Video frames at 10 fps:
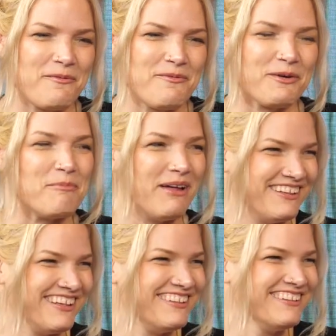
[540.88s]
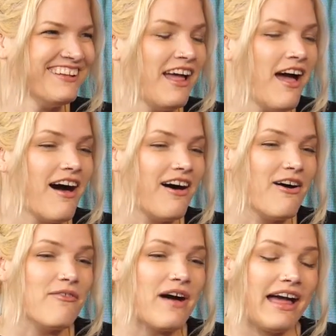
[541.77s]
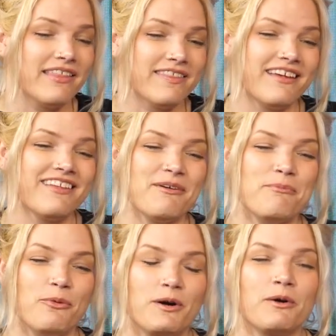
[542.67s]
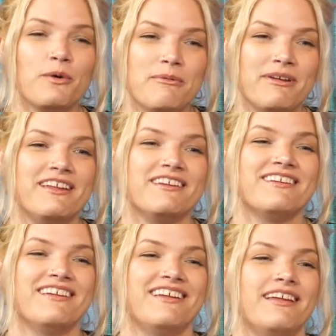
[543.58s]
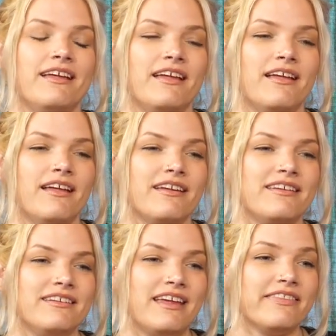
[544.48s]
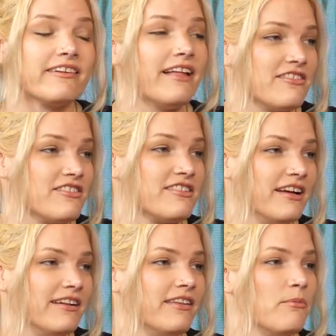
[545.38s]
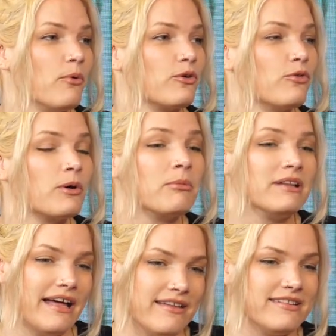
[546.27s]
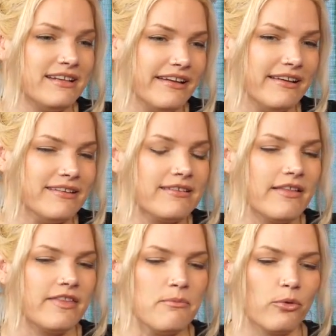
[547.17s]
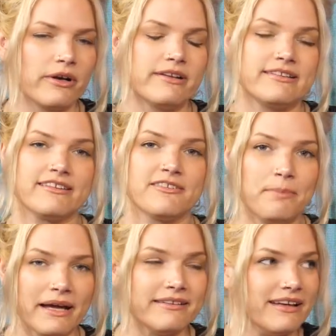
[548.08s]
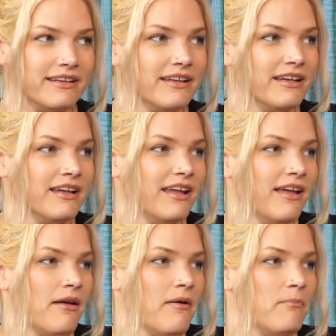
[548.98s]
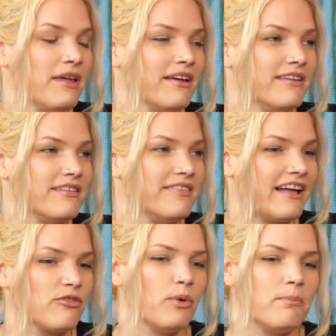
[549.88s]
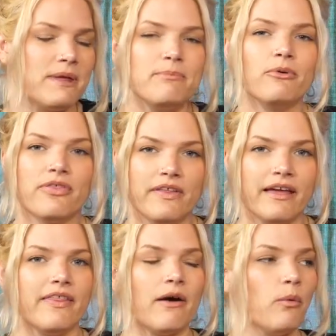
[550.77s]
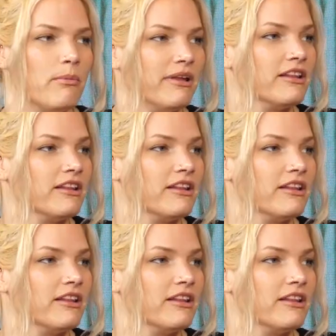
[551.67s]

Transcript: rebellion of, I think the more women get their lashes done, the more normalized it is, the more it is expected, because that's what people think that women